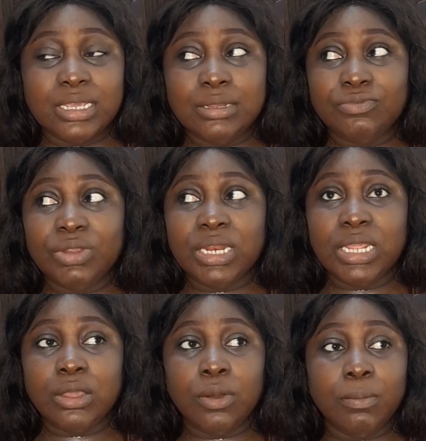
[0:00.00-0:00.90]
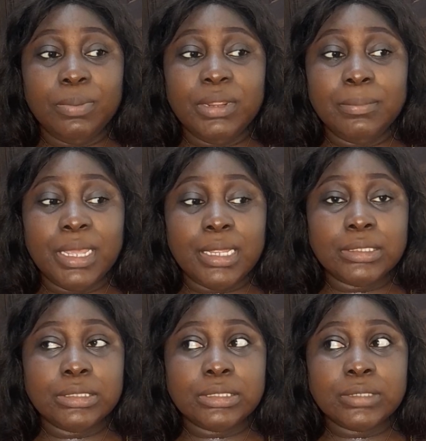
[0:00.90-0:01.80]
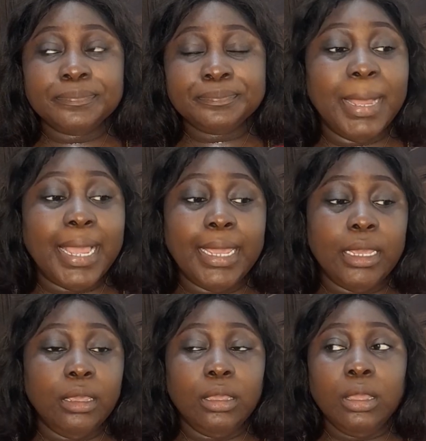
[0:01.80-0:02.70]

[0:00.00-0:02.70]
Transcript: It really complements my